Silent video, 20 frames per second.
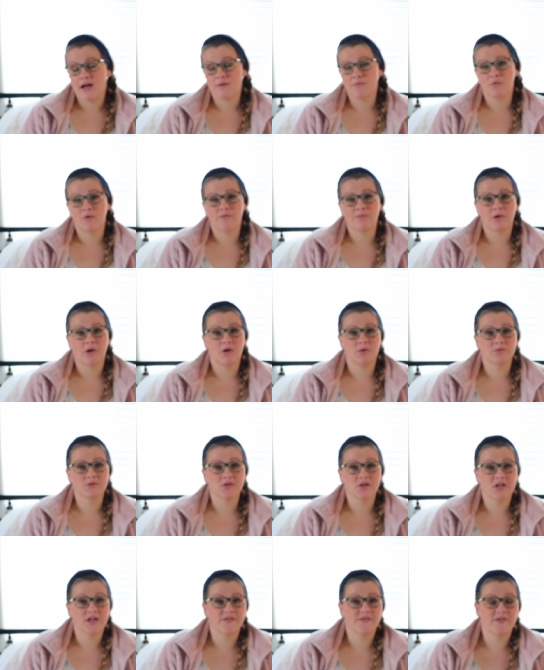we've been
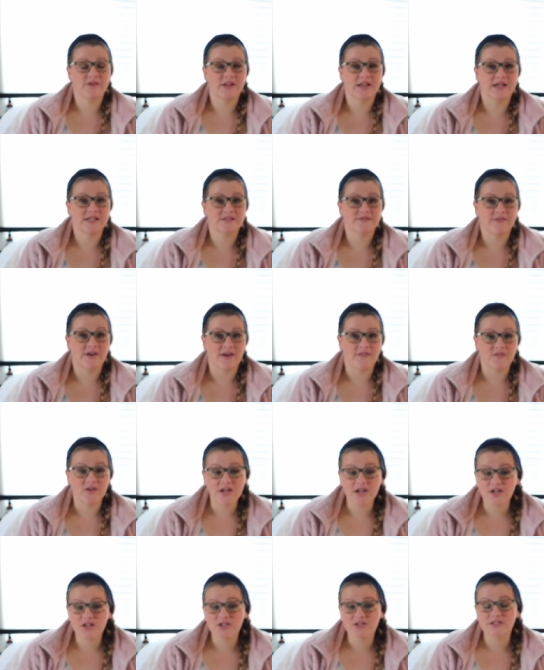homeschooling for the last 5
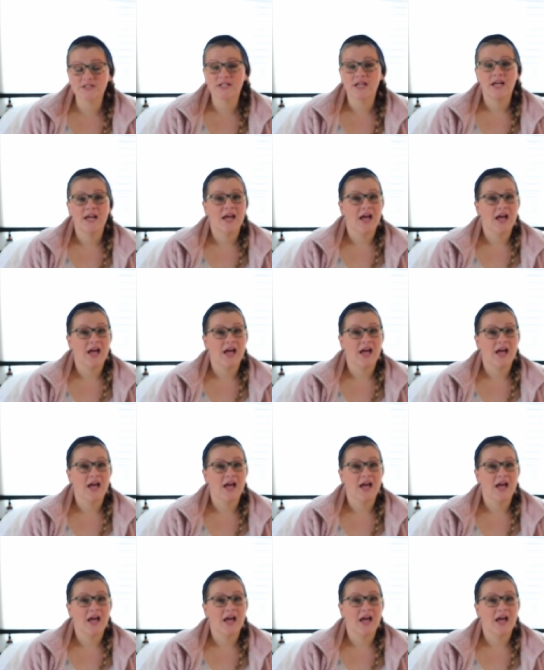years.